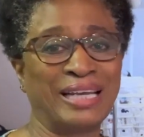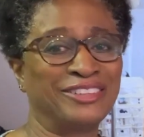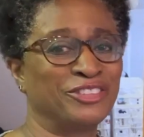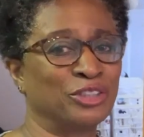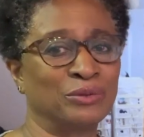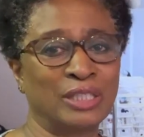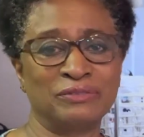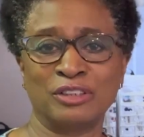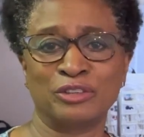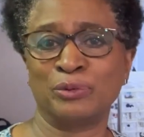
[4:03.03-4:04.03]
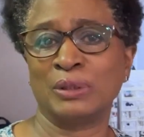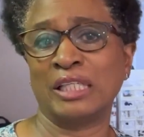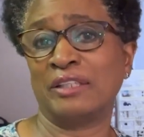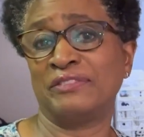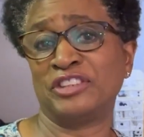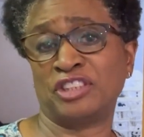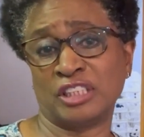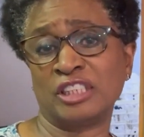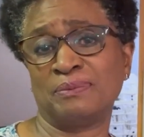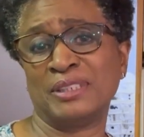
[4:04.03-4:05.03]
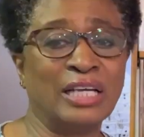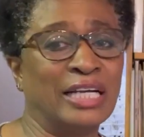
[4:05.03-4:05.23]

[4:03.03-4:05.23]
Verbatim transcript: I don't have to do a lot of adjustment.